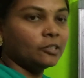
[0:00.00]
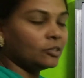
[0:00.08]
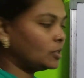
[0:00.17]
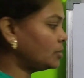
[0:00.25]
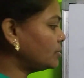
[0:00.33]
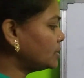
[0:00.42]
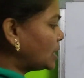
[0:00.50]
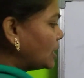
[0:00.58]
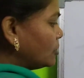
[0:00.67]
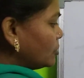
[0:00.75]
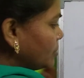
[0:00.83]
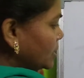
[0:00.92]
That means
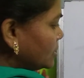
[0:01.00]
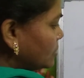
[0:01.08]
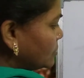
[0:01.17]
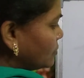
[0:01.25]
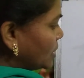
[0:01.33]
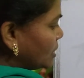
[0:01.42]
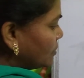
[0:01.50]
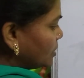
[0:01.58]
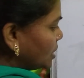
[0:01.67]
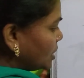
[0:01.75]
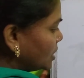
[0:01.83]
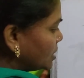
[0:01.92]
undo means whatever
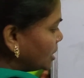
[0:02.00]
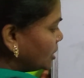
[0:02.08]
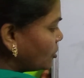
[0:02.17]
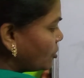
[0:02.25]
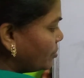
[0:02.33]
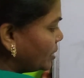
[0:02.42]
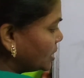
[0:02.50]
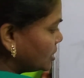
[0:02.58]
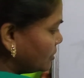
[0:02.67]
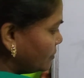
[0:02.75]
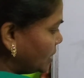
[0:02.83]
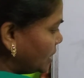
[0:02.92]
the recent
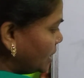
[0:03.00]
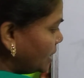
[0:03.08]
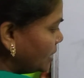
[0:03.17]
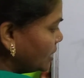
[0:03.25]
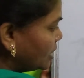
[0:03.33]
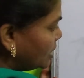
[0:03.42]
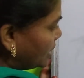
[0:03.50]
operation we did,